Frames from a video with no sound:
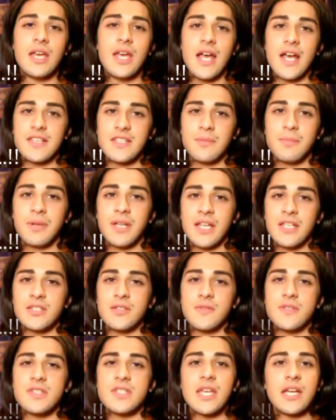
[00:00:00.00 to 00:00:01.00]
as a place of
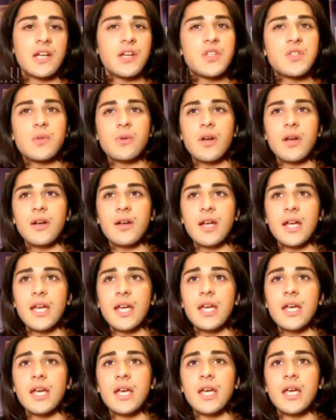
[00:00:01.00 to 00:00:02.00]
sanctuary.